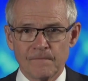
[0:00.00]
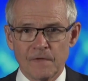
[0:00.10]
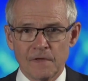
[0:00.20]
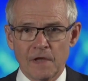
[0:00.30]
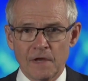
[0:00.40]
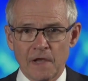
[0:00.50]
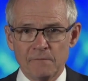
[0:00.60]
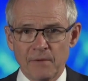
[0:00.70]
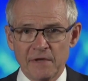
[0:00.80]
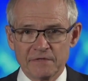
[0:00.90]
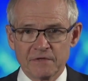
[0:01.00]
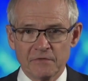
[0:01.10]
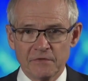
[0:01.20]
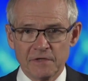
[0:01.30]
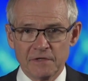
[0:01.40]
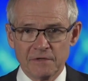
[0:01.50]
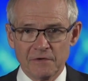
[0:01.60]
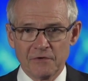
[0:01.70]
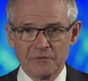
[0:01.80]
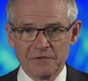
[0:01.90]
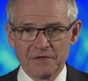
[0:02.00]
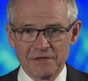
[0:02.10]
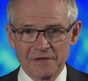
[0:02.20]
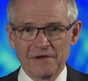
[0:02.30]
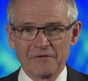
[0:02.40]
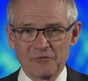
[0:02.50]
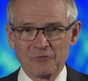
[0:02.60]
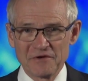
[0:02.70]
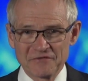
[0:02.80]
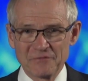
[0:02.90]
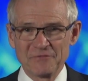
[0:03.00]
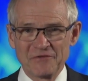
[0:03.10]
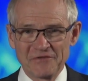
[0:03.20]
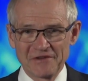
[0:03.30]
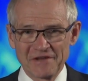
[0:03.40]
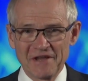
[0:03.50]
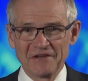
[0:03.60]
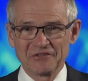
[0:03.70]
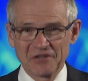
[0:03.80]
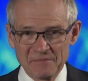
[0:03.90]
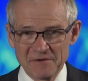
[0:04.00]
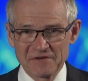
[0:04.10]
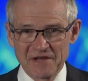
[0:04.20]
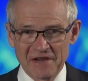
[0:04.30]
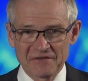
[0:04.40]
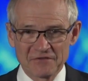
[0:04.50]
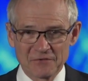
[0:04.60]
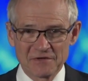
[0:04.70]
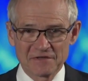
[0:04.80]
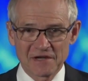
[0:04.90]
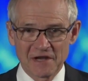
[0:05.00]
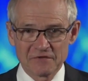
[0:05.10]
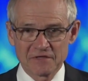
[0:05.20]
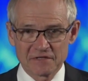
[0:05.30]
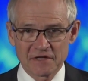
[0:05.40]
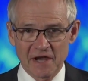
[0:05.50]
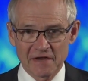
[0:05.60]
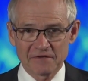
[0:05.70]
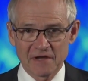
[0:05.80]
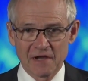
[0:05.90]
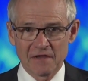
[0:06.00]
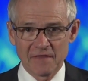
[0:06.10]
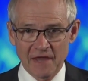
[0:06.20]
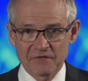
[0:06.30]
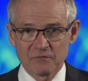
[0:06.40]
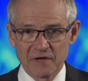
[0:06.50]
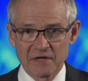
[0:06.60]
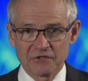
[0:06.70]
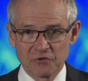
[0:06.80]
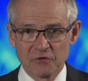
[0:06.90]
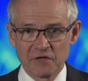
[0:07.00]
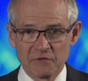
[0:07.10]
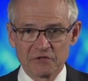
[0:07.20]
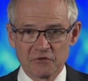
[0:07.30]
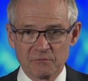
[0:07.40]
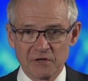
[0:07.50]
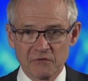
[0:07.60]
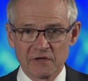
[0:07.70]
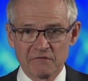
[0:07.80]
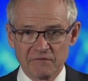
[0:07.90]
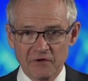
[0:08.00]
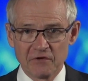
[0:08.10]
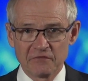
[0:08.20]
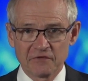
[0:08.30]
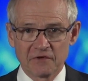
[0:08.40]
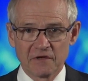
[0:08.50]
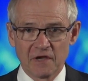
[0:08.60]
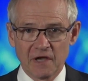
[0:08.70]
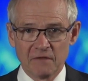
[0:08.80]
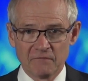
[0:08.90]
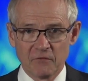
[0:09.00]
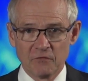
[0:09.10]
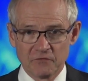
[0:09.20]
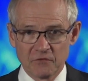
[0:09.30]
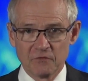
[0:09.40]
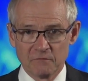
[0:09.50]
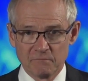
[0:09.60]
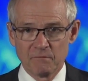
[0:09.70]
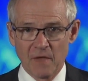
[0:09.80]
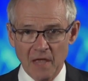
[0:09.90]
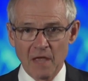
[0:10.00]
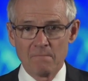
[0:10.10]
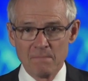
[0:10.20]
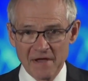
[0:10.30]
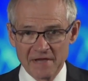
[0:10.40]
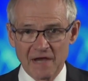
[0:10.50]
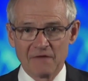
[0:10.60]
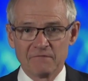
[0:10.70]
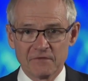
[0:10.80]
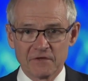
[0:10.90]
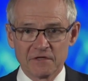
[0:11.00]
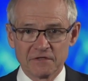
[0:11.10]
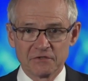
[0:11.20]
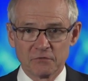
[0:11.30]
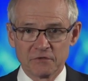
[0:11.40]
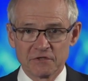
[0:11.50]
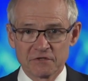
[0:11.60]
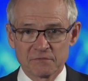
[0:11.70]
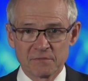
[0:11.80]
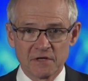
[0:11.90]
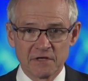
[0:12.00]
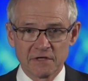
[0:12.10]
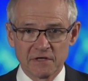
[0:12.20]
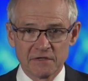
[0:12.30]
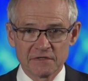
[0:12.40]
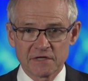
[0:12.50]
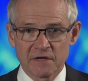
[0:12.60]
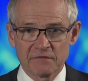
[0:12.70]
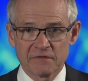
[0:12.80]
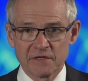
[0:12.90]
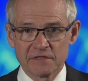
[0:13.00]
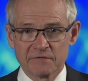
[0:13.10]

And based on the wisdom that the cheapest gas is always the closest gas, that's where surely we should be looking first to make up for the shortage of supply in the southeast of